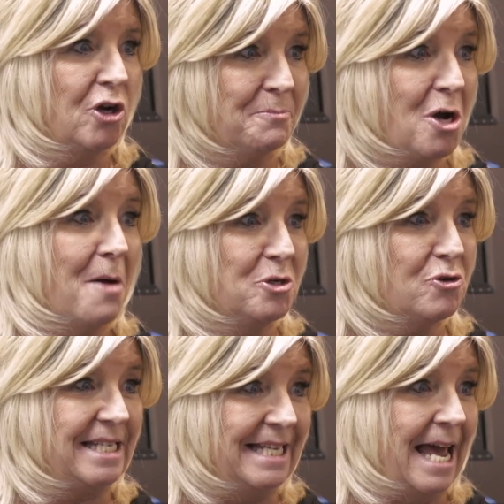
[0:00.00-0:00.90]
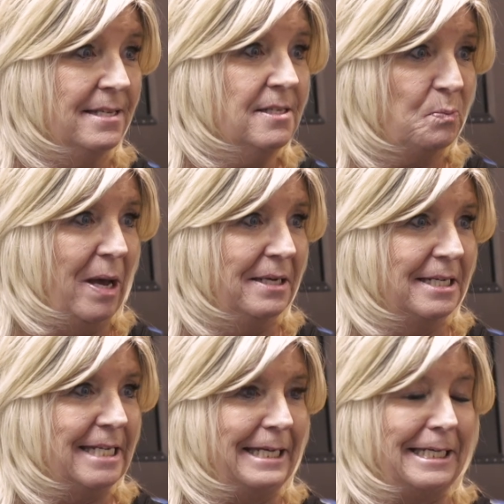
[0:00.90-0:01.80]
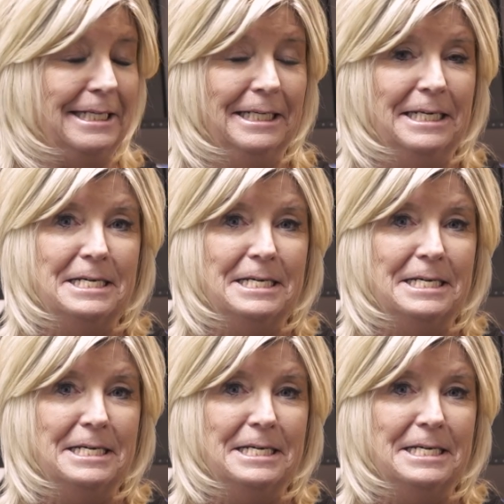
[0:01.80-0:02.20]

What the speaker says: optometrist lens, pun intended,